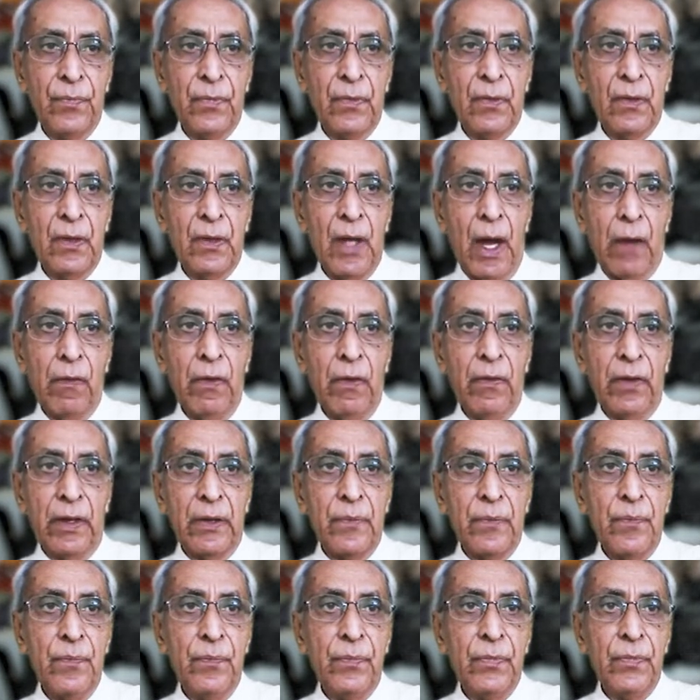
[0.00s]

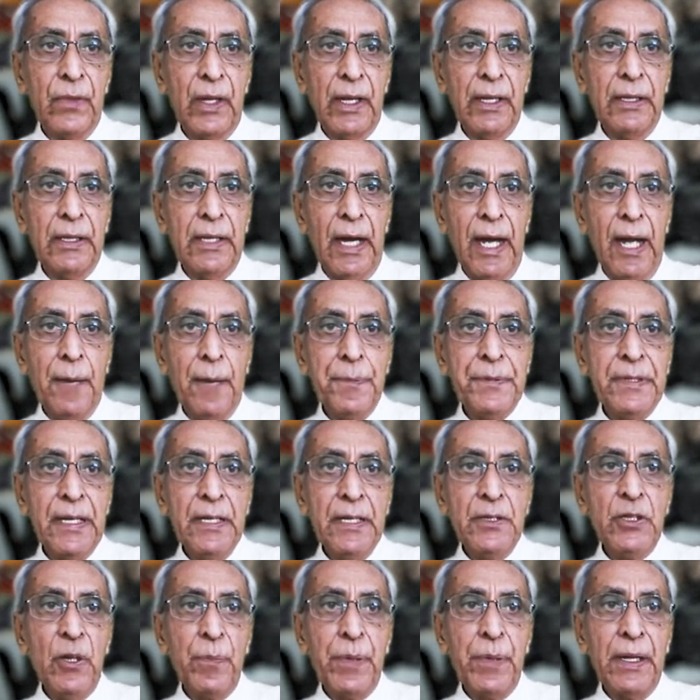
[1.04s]
However, in the
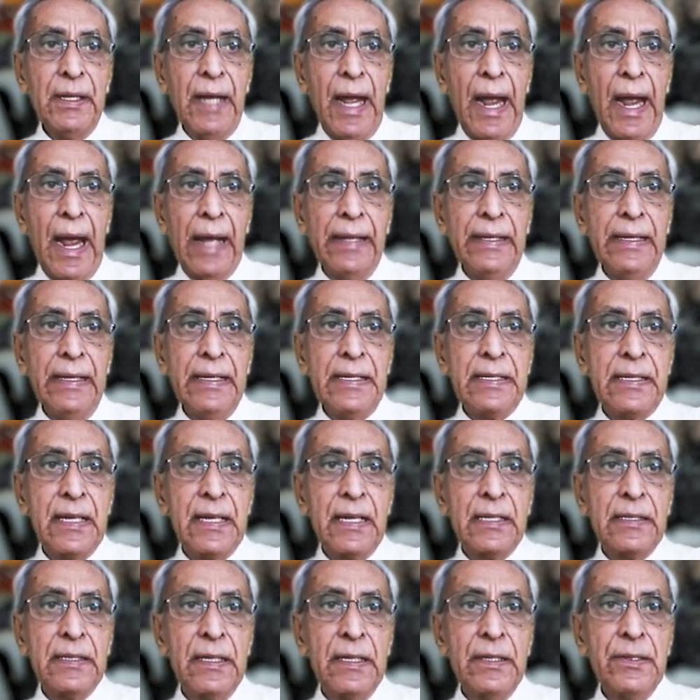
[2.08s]
absence of any
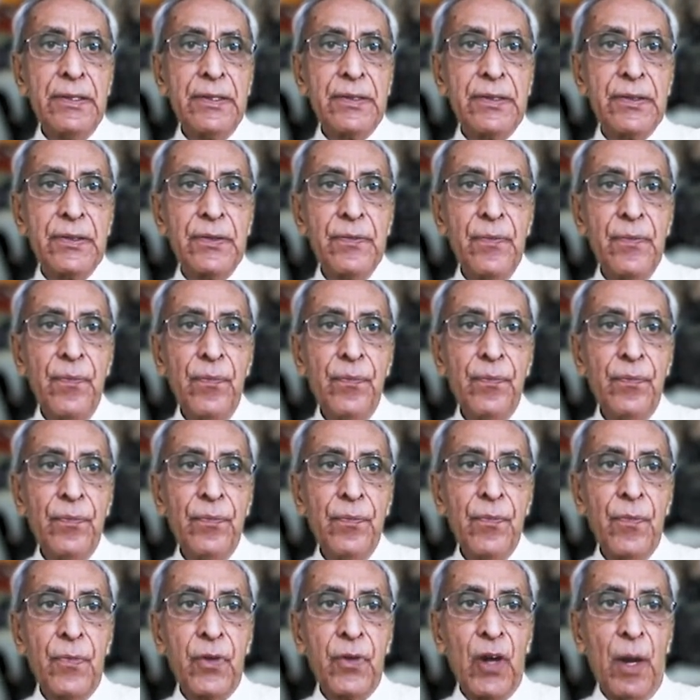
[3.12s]
instructions
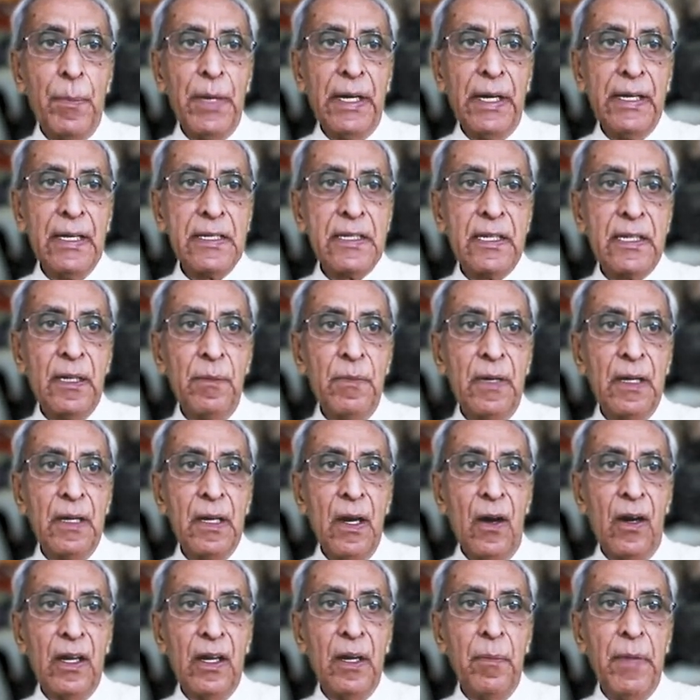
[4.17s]
from a customer
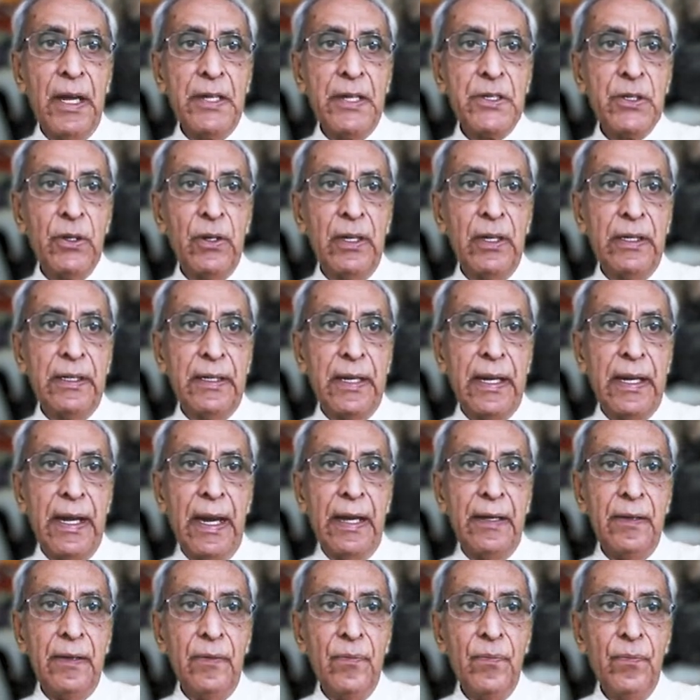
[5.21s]
on a maturity
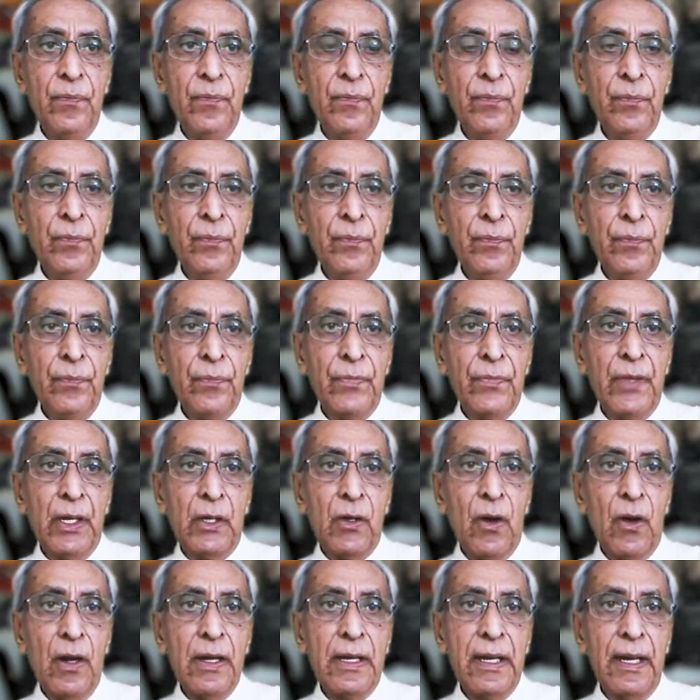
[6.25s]
date, the
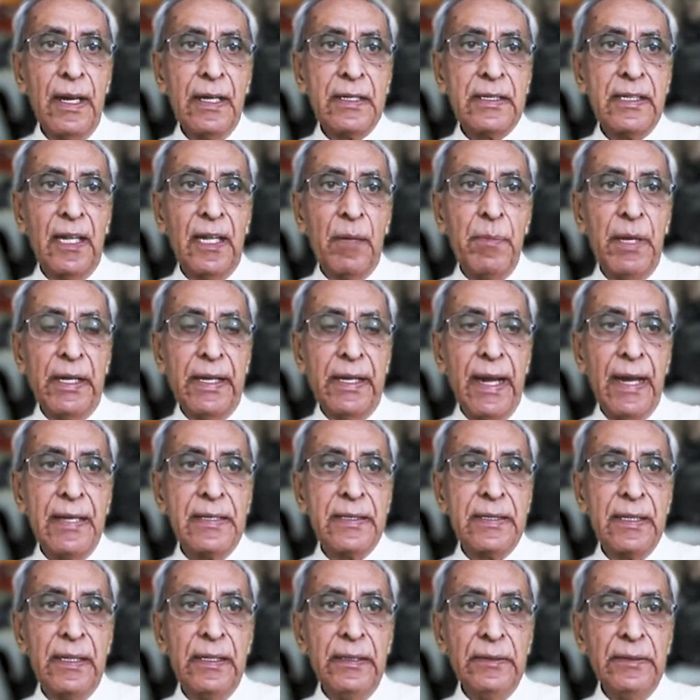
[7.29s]
contract shall be
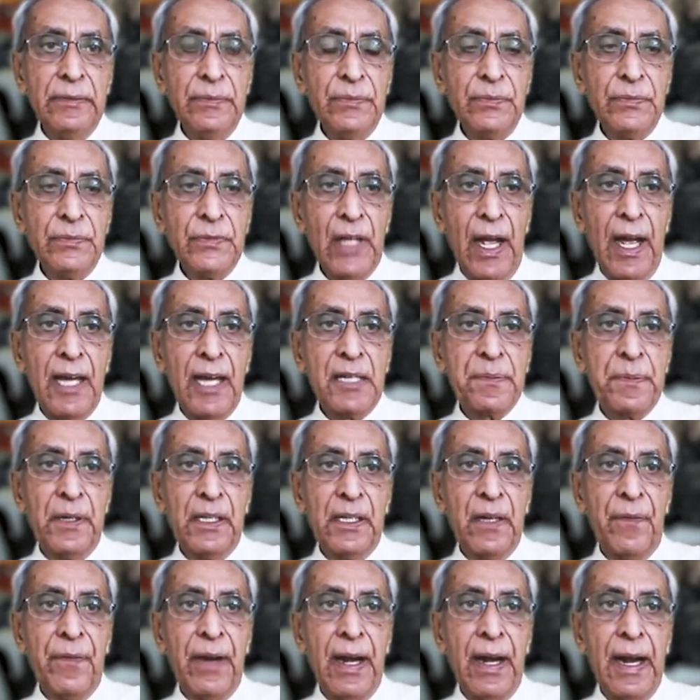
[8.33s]
cancelled as per
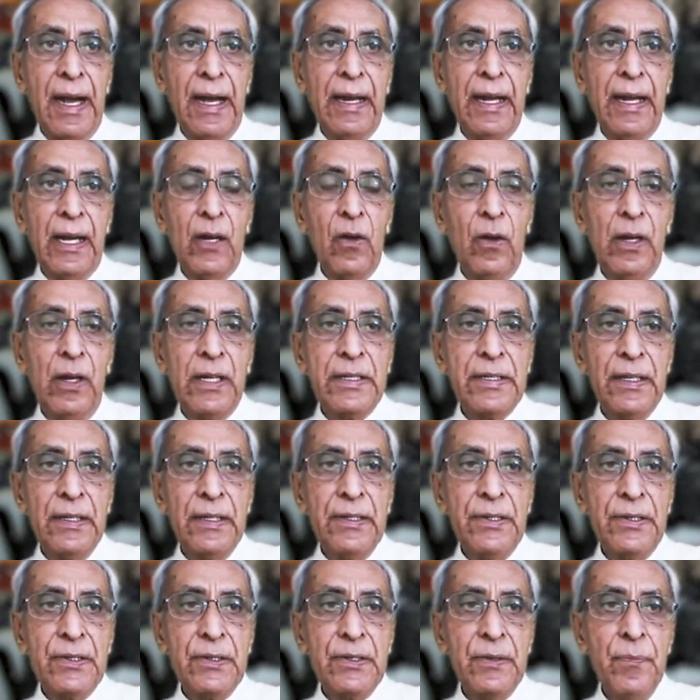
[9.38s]
the FEDI
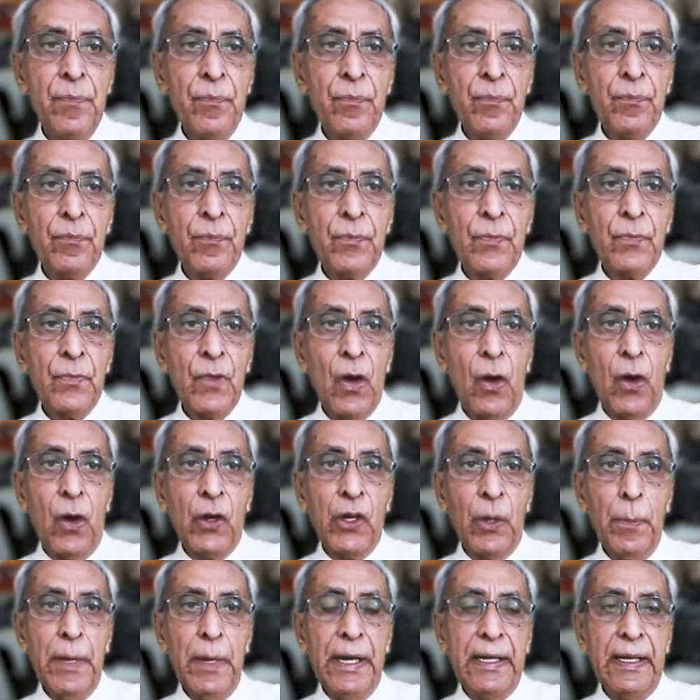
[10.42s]
regulations
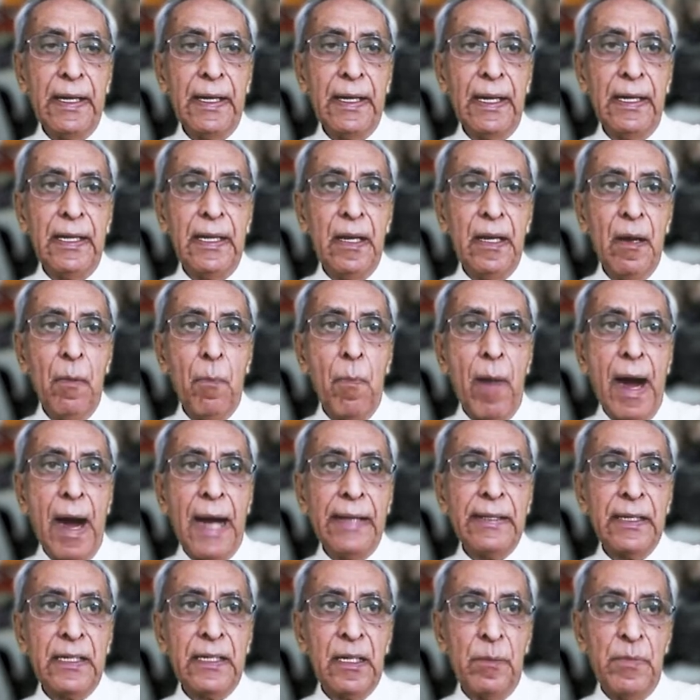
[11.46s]
automatically by
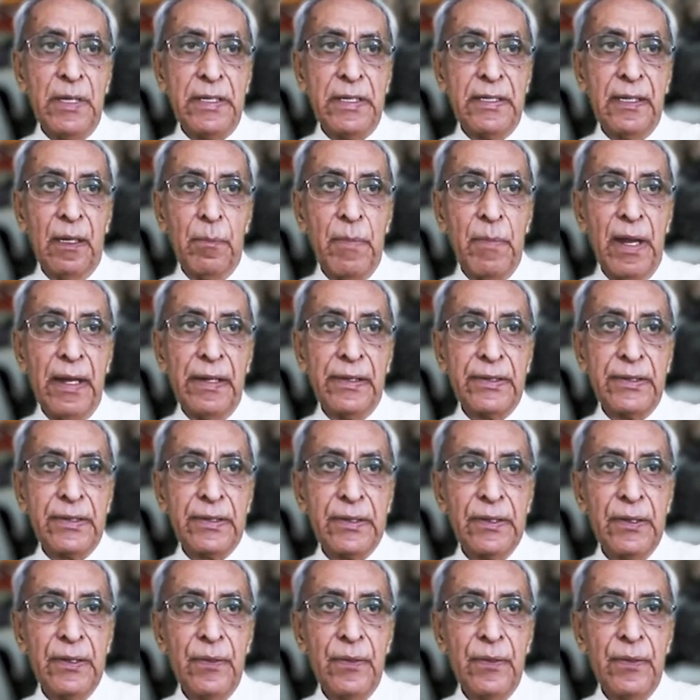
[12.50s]
the commercial banks.